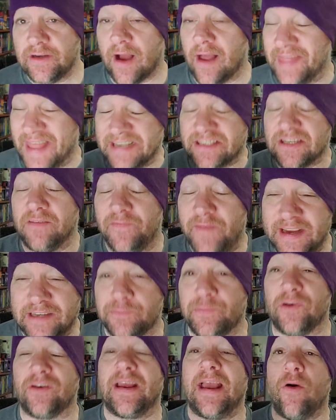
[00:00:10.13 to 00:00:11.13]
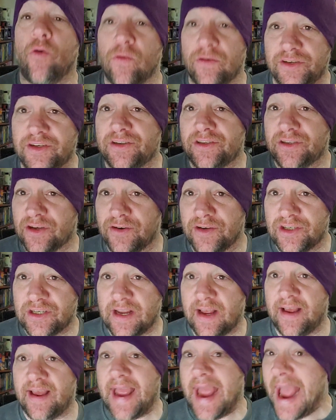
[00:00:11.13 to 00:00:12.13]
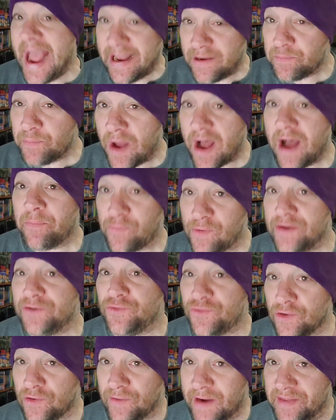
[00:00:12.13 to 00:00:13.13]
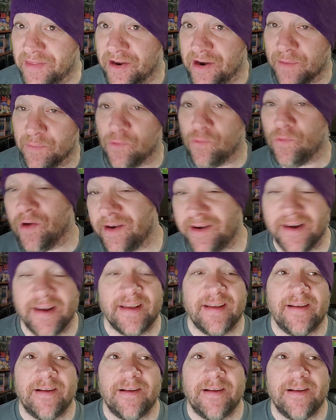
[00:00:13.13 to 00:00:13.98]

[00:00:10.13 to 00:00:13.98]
that's on Facebook, or just search at Pop Retro and the number 1,